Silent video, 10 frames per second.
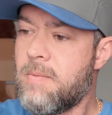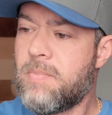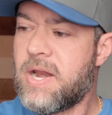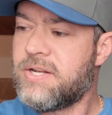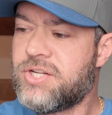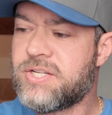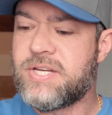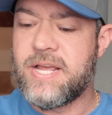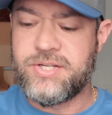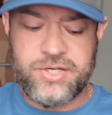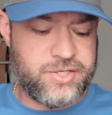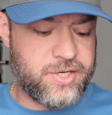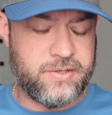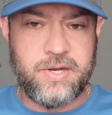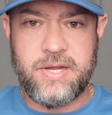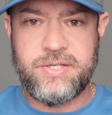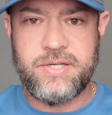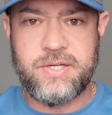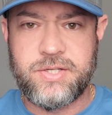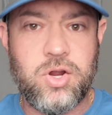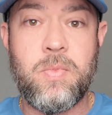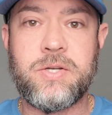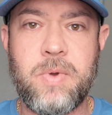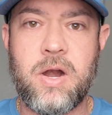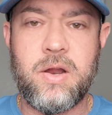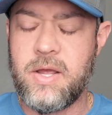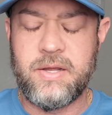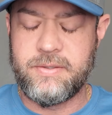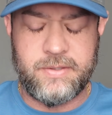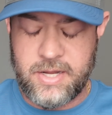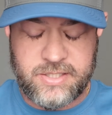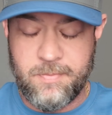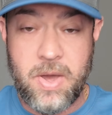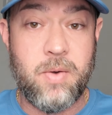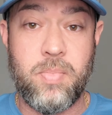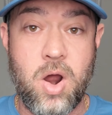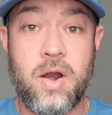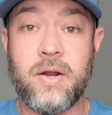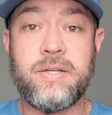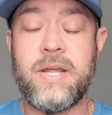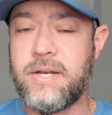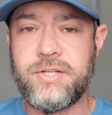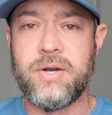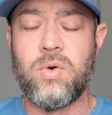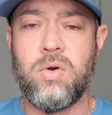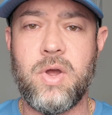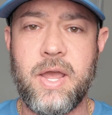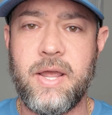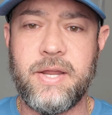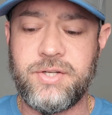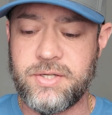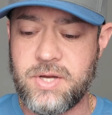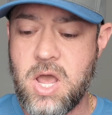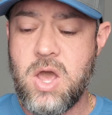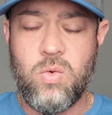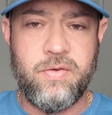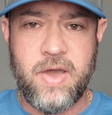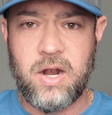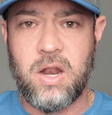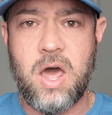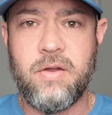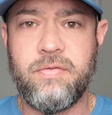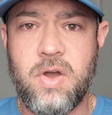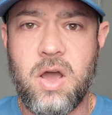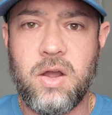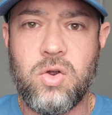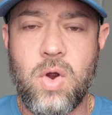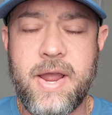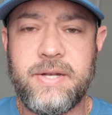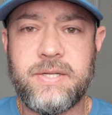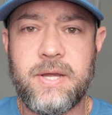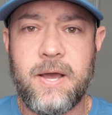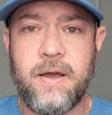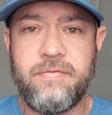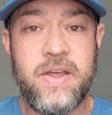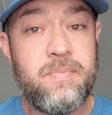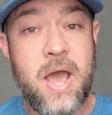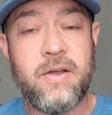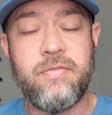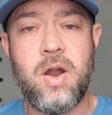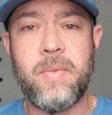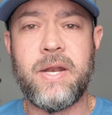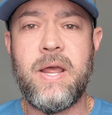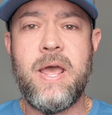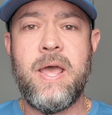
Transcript: but it's just a so much better. It's a better product in general. We've had a lot of great feedback from it,